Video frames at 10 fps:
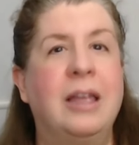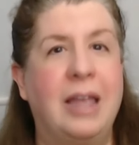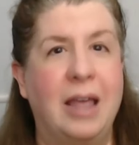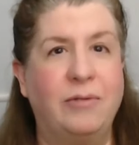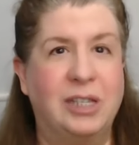
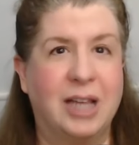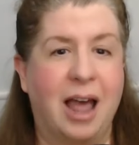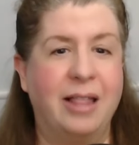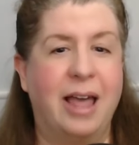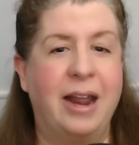give
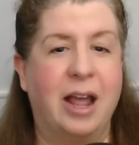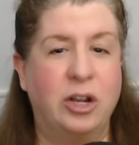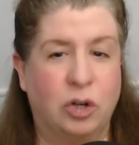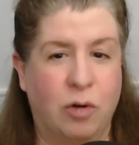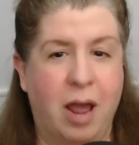Skylight a
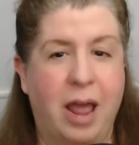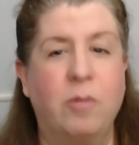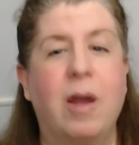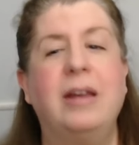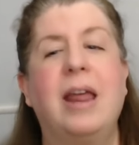try.
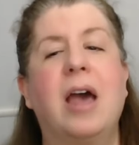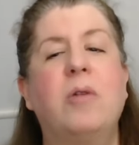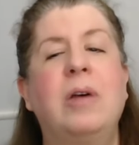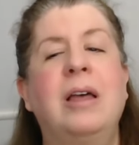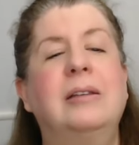Right now,